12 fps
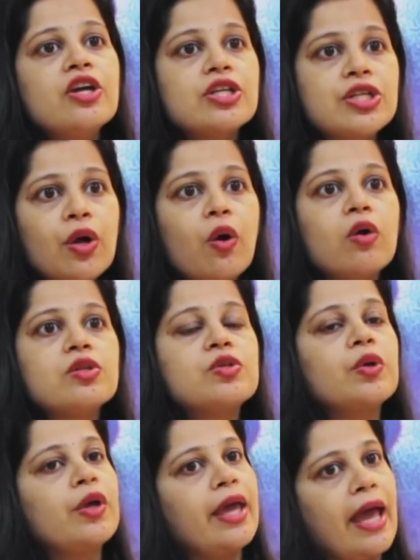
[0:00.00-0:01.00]
she
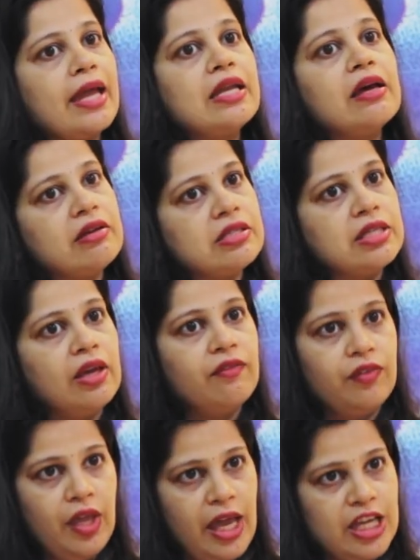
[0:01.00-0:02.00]
also can
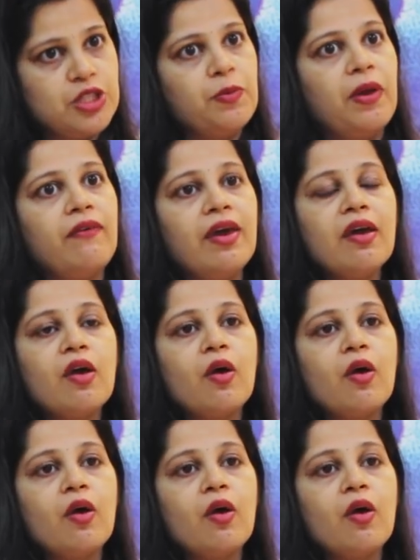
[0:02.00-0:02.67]
receive the HPV